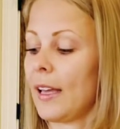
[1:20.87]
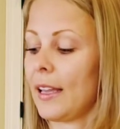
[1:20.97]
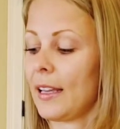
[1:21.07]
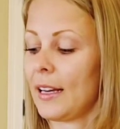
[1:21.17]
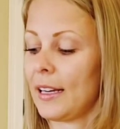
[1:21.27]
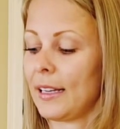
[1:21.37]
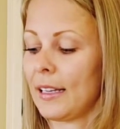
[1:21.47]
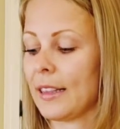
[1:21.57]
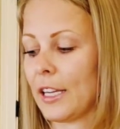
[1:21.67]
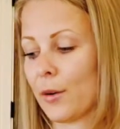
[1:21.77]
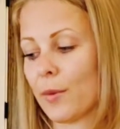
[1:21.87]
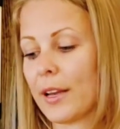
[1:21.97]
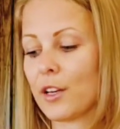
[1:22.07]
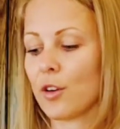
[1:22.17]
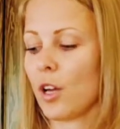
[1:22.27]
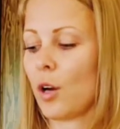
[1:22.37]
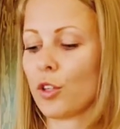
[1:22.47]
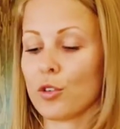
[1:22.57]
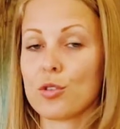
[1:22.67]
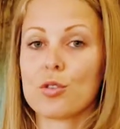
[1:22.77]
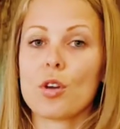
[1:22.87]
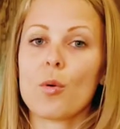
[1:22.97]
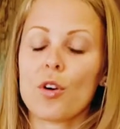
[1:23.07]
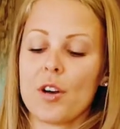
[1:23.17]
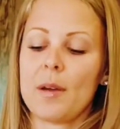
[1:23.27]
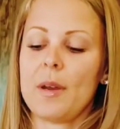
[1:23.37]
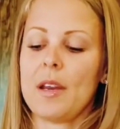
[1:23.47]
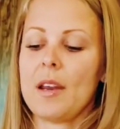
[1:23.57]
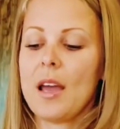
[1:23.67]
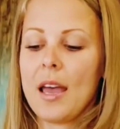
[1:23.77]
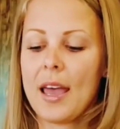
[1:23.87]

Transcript: and they're ready to go. They're so creamy.